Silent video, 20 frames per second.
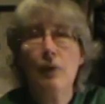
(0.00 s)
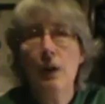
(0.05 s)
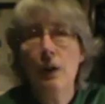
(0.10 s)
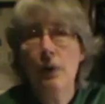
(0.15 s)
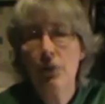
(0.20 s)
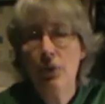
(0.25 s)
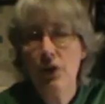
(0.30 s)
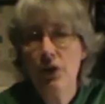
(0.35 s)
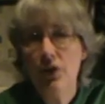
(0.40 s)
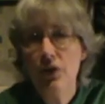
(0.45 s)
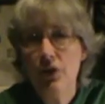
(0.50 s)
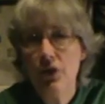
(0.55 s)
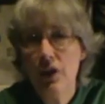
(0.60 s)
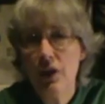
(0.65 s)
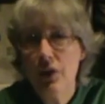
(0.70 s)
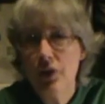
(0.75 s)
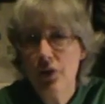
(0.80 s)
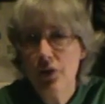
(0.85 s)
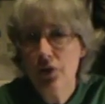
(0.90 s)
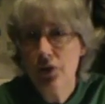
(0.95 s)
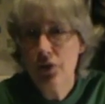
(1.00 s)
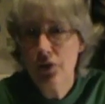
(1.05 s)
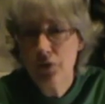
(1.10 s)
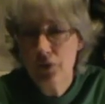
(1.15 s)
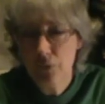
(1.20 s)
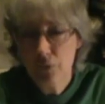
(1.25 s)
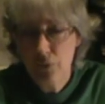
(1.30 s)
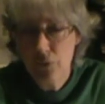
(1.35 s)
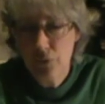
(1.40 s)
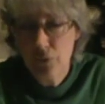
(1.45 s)
if this is
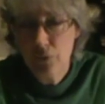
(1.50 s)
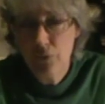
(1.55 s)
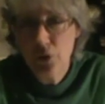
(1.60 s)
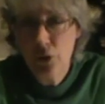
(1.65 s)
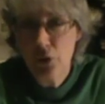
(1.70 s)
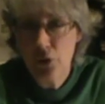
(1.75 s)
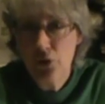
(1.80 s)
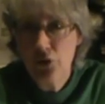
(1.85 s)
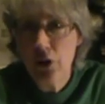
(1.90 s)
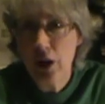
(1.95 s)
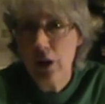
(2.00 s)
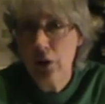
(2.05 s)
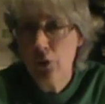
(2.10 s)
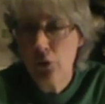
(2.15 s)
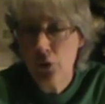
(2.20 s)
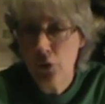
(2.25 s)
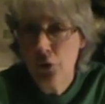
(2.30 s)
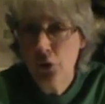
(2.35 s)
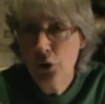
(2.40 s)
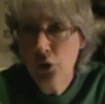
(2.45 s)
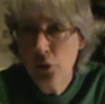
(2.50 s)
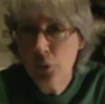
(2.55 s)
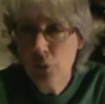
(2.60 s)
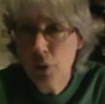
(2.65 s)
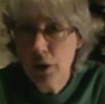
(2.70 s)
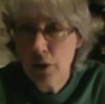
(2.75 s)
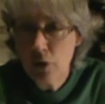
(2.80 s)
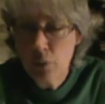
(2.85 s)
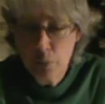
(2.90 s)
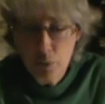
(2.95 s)
your second or third
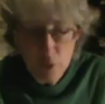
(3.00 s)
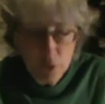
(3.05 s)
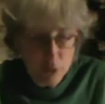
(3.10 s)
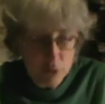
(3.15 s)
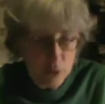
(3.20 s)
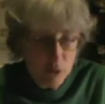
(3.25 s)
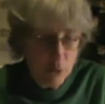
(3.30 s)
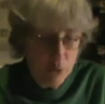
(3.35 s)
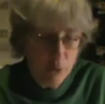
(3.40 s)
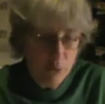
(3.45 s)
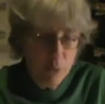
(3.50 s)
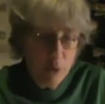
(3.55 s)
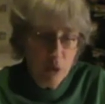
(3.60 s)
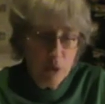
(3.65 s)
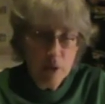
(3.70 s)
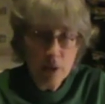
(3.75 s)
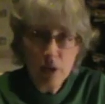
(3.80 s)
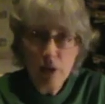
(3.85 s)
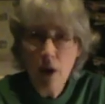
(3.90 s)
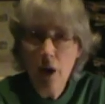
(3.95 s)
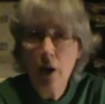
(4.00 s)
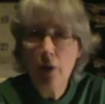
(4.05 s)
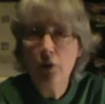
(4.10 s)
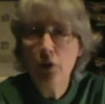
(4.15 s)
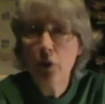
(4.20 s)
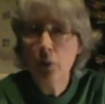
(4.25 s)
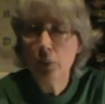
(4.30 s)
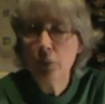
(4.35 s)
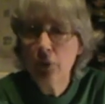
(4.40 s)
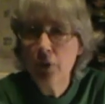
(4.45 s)
record book, you've already
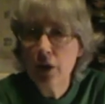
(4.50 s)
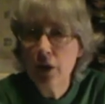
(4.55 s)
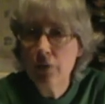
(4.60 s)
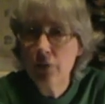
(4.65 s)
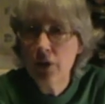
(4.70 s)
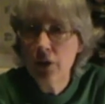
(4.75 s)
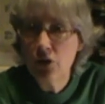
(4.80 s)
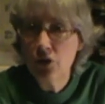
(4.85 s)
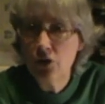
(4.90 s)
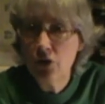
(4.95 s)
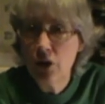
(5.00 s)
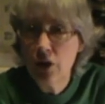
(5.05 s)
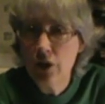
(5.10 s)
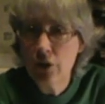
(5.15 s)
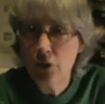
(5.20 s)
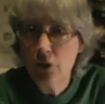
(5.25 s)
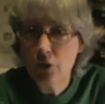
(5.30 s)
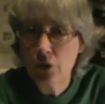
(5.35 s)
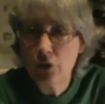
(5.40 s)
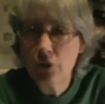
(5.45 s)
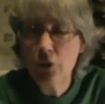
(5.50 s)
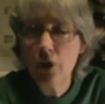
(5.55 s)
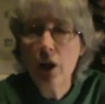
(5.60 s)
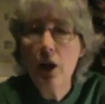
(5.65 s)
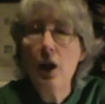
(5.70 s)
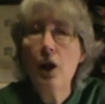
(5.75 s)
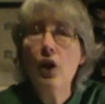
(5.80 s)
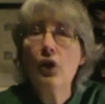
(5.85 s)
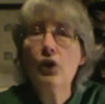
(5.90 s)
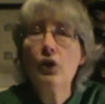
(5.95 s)
gotten the previous years,
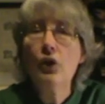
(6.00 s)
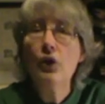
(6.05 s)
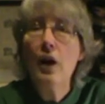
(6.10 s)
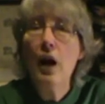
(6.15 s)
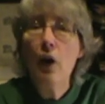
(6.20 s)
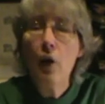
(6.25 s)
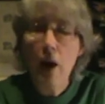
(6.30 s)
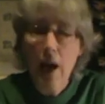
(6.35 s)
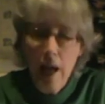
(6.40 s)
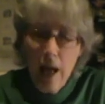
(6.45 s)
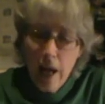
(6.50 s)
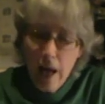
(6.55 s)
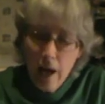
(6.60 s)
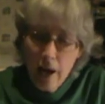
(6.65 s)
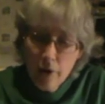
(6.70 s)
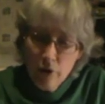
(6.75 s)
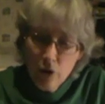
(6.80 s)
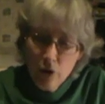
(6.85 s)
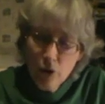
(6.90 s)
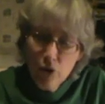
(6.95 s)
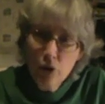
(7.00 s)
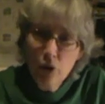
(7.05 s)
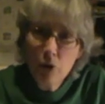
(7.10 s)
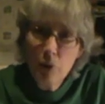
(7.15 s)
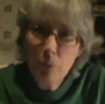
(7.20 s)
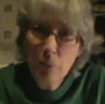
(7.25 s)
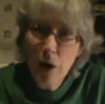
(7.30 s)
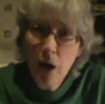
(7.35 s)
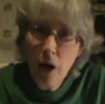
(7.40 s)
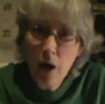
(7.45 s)
so now add to
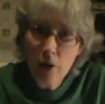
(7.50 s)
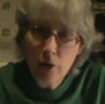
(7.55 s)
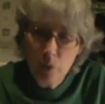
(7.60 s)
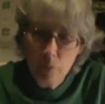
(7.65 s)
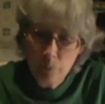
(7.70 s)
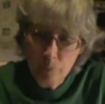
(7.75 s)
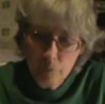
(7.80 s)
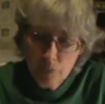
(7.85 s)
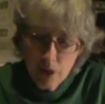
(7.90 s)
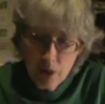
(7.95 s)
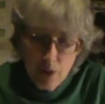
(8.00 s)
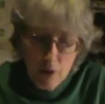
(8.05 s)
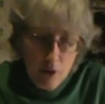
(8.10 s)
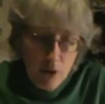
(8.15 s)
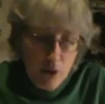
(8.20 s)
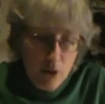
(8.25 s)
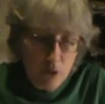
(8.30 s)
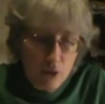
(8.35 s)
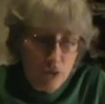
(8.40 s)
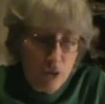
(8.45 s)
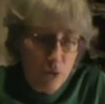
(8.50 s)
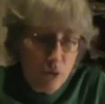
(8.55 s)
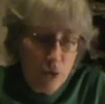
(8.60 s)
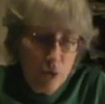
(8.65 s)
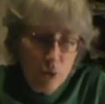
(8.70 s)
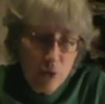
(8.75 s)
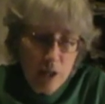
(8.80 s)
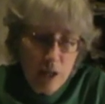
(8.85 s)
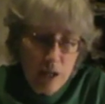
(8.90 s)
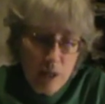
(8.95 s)
the bottom. So
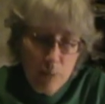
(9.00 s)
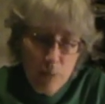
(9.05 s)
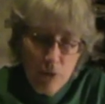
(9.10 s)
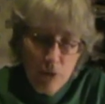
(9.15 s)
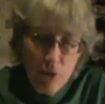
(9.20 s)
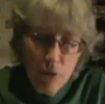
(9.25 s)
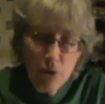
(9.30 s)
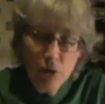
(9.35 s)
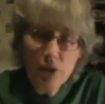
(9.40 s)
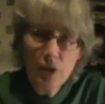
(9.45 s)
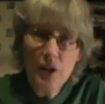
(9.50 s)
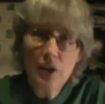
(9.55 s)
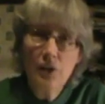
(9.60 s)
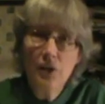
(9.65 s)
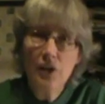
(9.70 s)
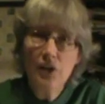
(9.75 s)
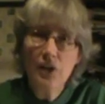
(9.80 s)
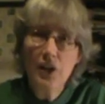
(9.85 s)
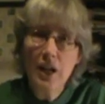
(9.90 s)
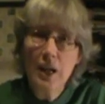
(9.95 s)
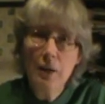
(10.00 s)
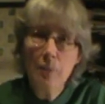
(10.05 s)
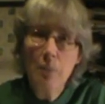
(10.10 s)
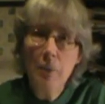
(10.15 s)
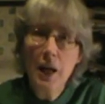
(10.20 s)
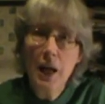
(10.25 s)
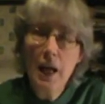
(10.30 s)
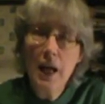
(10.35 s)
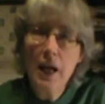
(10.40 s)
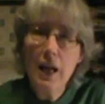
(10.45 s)
you keep using the same
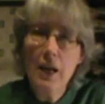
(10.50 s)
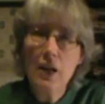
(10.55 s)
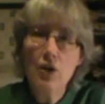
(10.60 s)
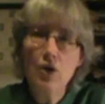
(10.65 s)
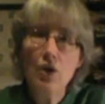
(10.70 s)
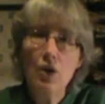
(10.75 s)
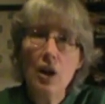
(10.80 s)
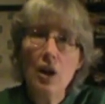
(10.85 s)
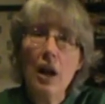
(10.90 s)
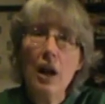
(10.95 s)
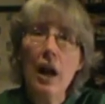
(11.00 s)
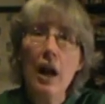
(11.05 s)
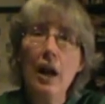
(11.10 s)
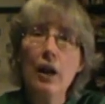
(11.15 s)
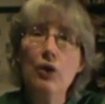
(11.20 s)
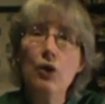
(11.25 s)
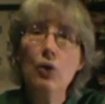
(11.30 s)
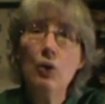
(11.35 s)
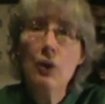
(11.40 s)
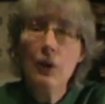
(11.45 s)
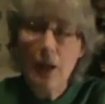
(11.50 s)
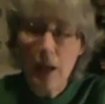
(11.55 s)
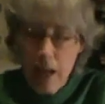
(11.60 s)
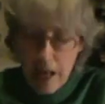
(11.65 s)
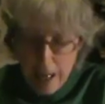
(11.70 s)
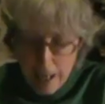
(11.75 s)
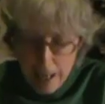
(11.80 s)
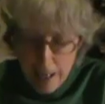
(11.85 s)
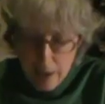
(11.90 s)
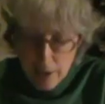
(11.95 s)
page, and you
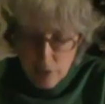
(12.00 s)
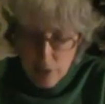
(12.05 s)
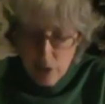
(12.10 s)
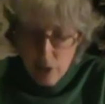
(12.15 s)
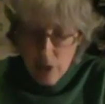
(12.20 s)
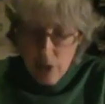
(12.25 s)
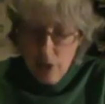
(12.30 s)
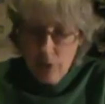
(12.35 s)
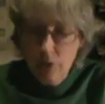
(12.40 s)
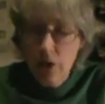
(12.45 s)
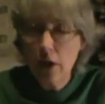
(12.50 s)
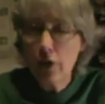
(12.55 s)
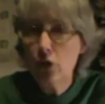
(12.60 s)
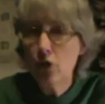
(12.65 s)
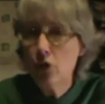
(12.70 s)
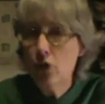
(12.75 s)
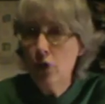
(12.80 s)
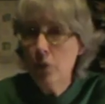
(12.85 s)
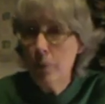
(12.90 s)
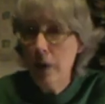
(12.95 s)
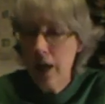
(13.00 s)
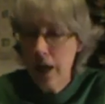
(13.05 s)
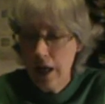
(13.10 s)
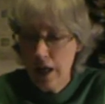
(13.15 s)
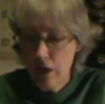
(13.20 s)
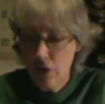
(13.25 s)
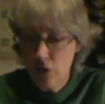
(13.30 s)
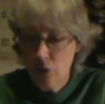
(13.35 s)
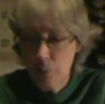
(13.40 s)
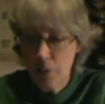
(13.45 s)
add, not a new
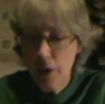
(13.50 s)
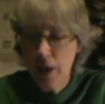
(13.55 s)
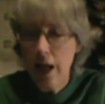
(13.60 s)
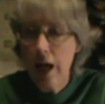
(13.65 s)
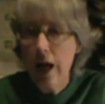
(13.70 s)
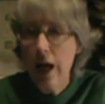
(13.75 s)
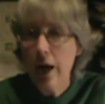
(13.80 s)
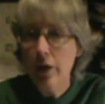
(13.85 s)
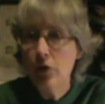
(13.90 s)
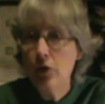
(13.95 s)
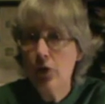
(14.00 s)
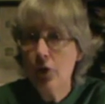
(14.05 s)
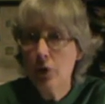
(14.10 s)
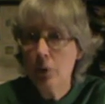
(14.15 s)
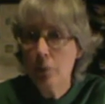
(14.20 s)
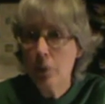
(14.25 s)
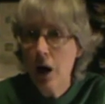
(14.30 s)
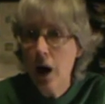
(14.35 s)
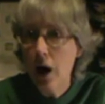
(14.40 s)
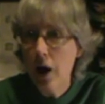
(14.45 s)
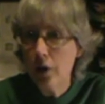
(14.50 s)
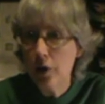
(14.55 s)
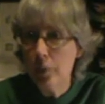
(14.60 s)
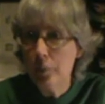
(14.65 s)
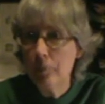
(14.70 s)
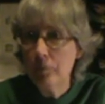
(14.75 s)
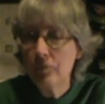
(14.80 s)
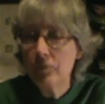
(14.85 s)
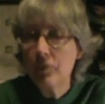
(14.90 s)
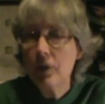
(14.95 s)
page, but add to the
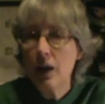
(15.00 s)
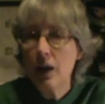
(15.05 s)
bottom,